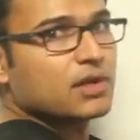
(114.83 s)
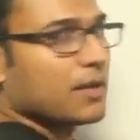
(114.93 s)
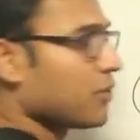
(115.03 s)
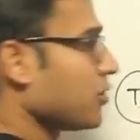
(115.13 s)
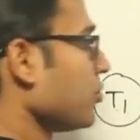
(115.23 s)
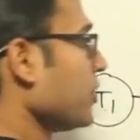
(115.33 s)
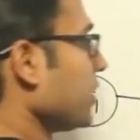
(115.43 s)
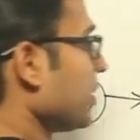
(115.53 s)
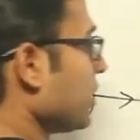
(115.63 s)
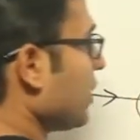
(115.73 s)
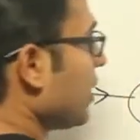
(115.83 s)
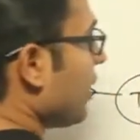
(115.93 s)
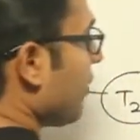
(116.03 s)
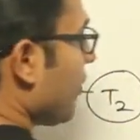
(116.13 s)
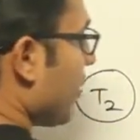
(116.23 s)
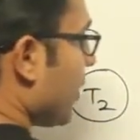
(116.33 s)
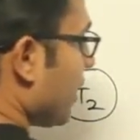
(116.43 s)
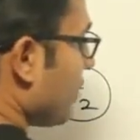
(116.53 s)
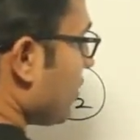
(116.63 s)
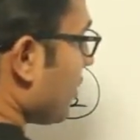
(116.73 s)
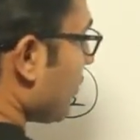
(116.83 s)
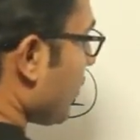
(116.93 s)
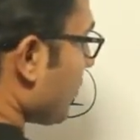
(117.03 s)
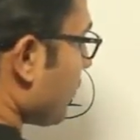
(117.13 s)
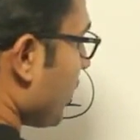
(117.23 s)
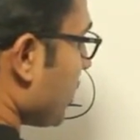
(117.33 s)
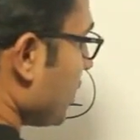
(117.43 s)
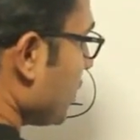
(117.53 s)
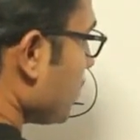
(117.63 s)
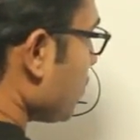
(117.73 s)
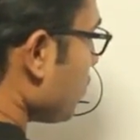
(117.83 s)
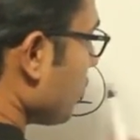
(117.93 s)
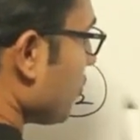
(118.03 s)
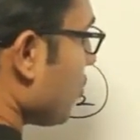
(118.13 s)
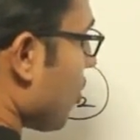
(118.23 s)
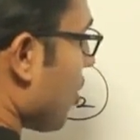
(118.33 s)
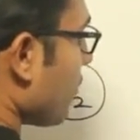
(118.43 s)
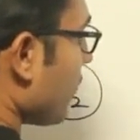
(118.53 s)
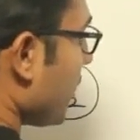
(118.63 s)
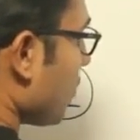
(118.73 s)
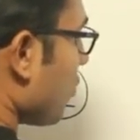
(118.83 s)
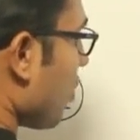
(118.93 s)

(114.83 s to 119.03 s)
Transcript: I am not putting it. Now again for these two, no conflict